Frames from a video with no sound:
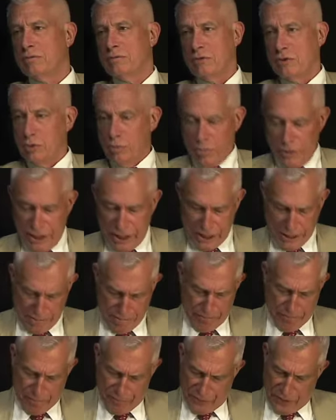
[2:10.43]
You bet.
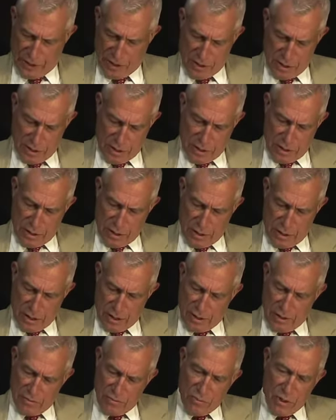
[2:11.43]

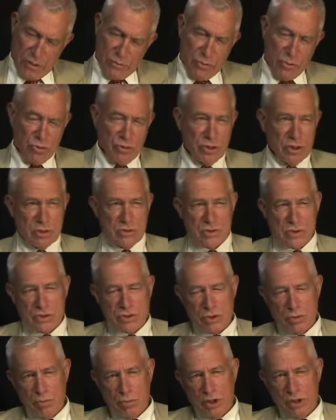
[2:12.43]
And other things
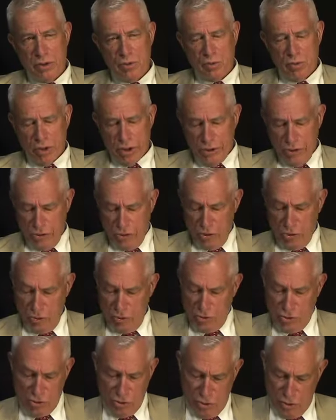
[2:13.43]
that you might want to do
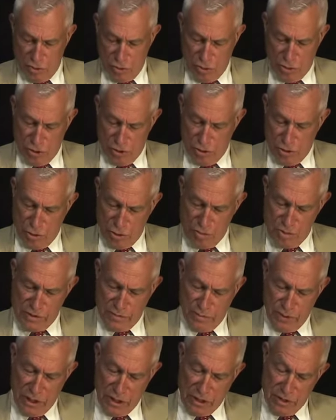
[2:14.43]
too in terms
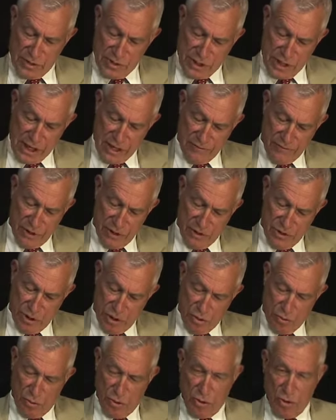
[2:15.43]
of being a savvy
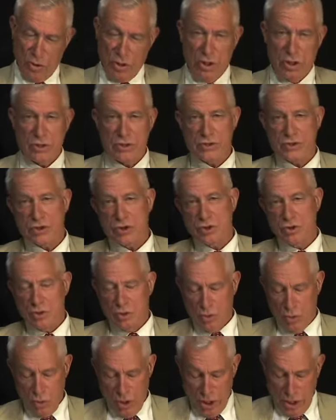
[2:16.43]
donor is
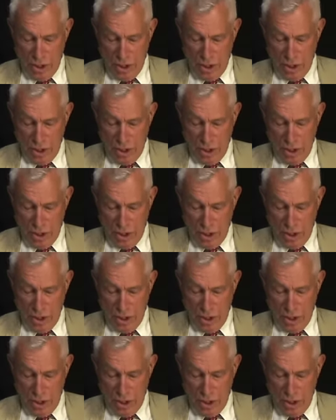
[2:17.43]
to